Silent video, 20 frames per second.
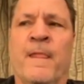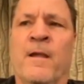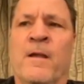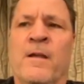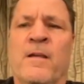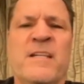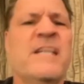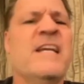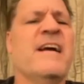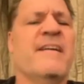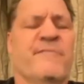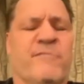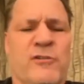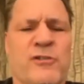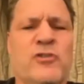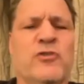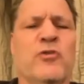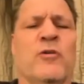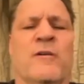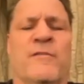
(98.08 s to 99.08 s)
Yeah, for
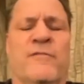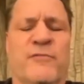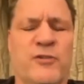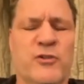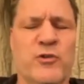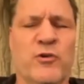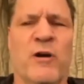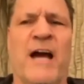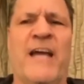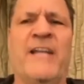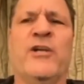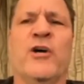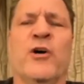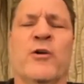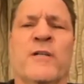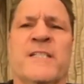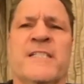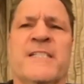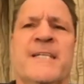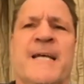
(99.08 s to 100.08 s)
sure, for sure. I
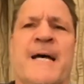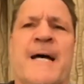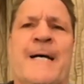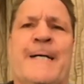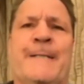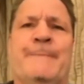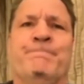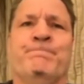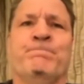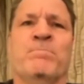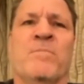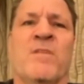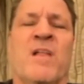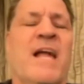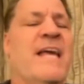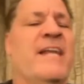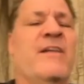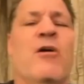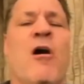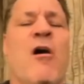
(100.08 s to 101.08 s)
notice,
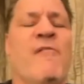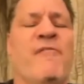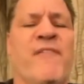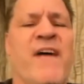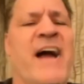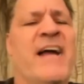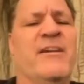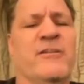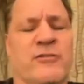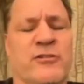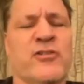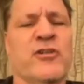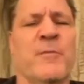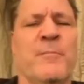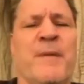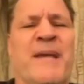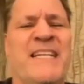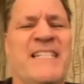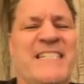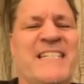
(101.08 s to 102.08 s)
and all fighters are
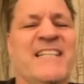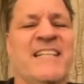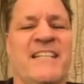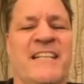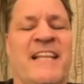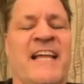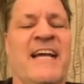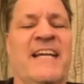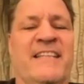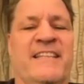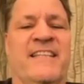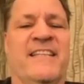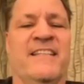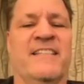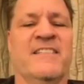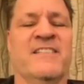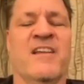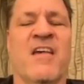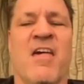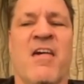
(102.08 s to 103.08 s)
basically like
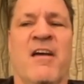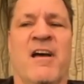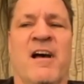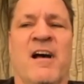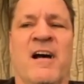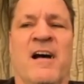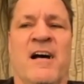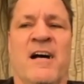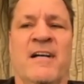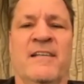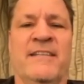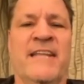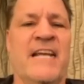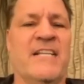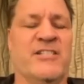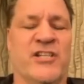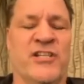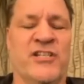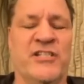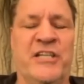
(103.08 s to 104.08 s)
this, not
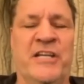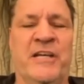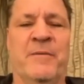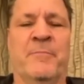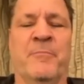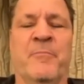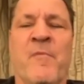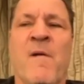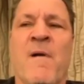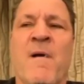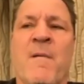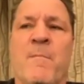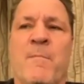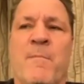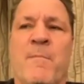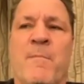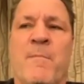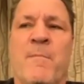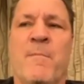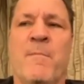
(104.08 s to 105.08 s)
just him.
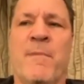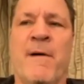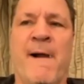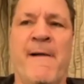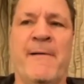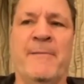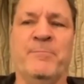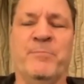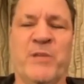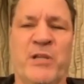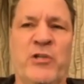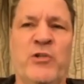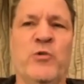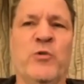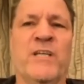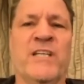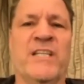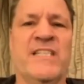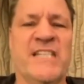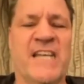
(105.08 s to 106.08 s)
But you
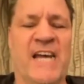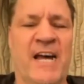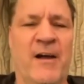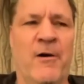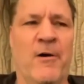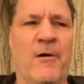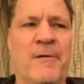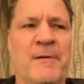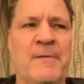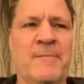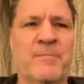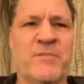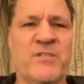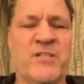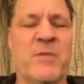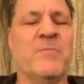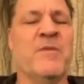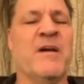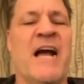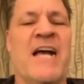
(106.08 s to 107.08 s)
can tell some
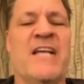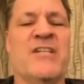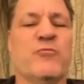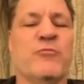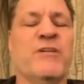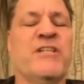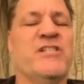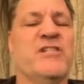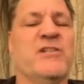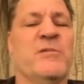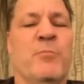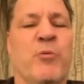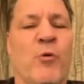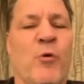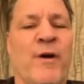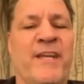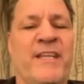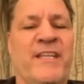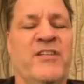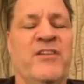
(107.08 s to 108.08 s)
guys reach the
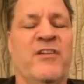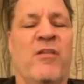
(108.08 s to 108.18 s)
point